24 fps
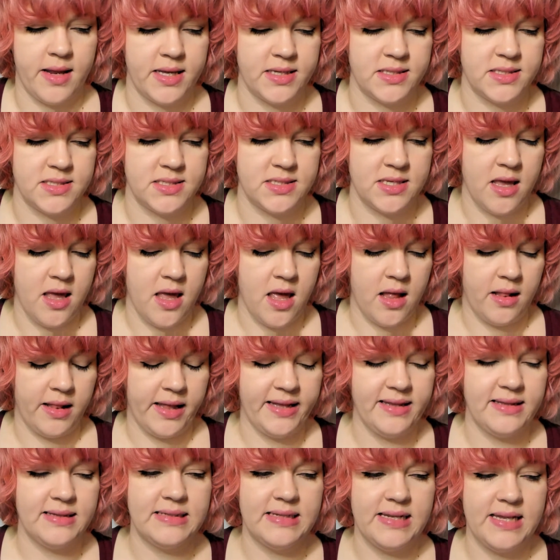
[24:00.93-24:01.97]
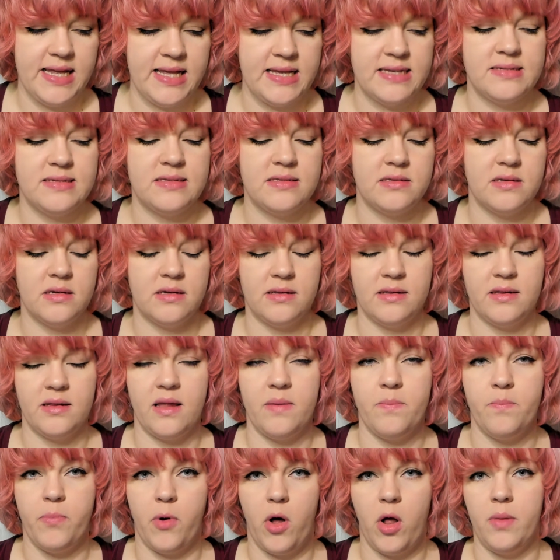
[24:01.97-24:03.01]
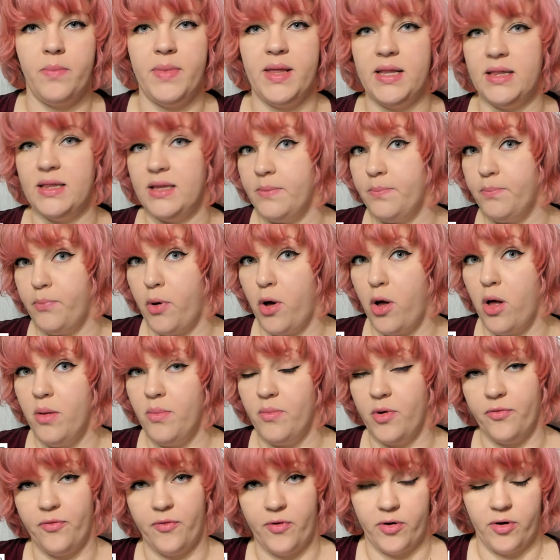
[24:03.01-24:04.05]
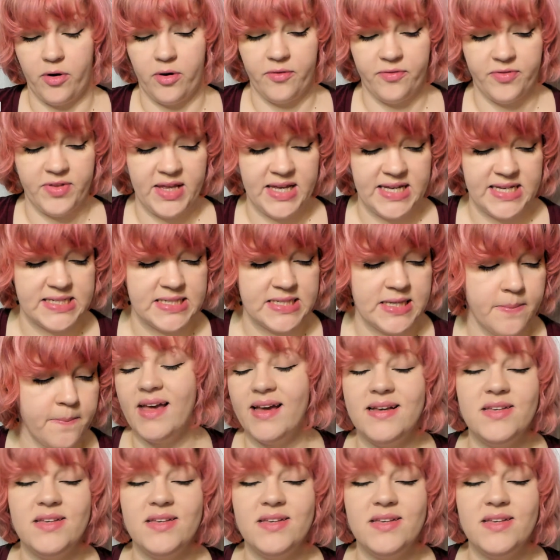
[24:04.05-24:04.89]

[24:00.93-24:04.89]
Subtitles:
It's like the least lip balmy lip balm of all of these.